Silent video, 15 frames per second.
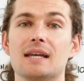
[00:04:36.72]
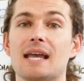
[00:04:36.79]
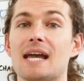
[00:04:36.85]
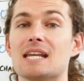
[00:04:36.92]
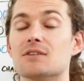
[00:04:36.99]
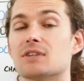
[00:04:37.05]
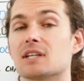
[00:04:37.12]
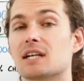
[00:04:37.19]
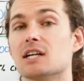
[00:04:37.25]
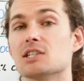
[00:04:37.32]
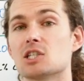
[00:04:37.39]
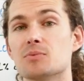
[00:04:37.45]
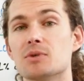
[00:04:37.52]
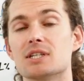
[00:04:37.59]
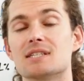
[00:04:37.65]
And if the
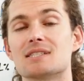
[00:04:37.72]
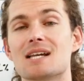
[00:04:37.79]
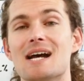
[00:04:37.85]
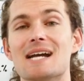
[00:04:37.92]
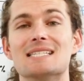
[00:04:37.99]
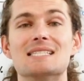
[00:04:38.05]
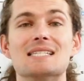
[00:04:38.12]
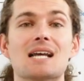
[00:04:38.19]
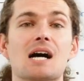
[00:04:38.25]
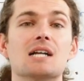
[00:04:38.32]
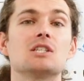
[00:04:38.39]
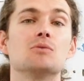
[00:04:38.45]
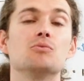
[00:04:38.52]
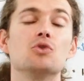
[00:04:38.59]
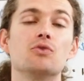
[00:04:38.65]
customer decides
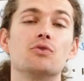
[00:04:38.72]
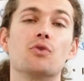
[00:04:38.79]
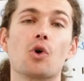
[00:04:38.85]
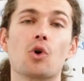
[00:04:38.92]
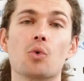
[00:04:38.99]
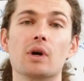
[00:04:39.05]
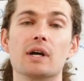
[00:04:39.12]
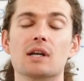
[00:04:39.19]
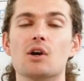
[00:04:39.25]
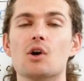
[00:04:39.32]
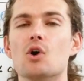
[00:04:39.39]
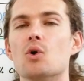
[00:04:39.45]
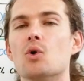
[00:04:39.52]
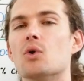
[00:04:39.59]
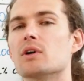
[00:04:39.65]
not to move forward
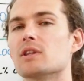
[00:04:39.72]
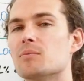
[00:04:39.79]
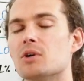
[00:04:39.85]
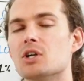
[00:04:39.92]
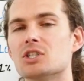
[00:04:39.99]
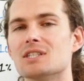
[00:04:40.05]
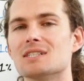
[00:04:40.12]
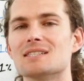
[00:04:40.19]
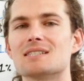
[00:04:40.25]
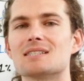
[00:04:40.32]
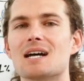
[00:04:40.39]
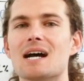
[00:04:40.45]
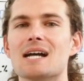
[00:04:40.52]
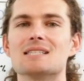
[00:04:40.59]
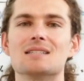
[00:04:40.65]
or the merchant
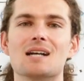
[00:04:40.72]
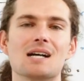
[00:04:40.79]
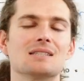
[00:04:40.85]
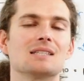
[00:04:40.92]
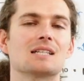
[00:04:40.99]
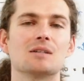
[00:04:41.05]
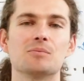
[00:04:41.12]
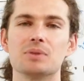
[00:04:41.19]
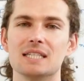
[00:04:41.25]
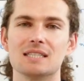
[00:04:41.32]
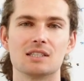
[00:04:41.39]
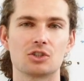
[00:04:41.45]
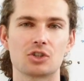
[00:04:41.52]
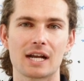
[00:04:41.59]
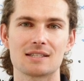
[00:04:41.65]
decides not to complete
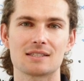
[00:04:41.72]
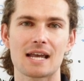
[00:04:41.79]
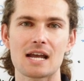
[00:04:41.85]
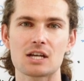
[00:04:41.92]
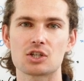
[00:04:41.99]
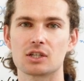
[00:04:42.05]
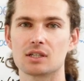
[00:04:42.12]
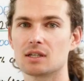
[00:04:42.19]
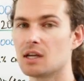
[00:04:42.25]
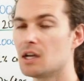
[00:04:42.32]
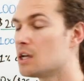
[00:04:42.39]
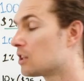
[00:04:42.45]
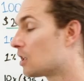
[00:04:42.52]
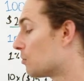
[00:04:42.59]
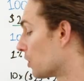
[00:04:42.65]
the transaction,
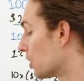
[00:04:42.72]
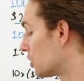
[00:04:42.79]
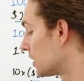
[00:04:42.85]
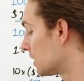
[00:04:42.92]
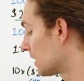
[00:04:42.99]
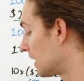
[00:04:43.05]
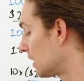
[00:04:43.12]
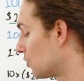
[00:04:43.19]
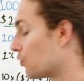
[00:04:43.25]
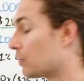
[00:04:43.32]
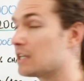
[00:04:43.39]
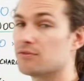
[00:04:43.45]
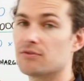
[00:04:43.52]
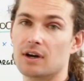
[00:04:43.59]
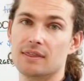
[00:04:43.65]
the merchant can
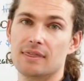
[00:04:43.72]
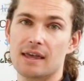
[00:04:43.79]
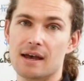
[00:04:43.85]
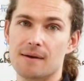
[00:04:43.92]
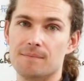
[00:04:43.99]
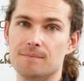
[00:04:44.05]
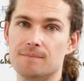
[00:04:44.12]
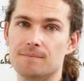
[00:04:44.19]
refund them.